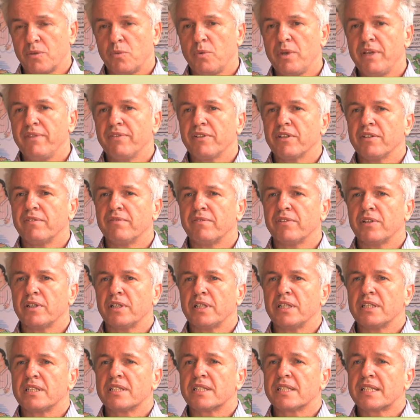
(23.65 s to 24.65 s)
we've
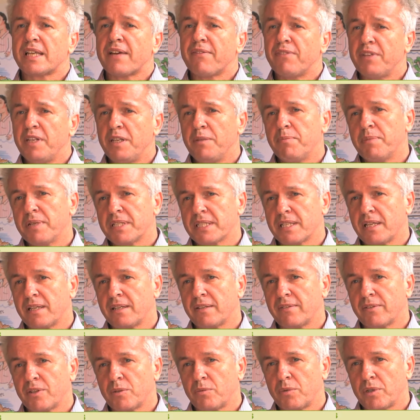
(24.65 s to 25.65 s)
converted 70% of the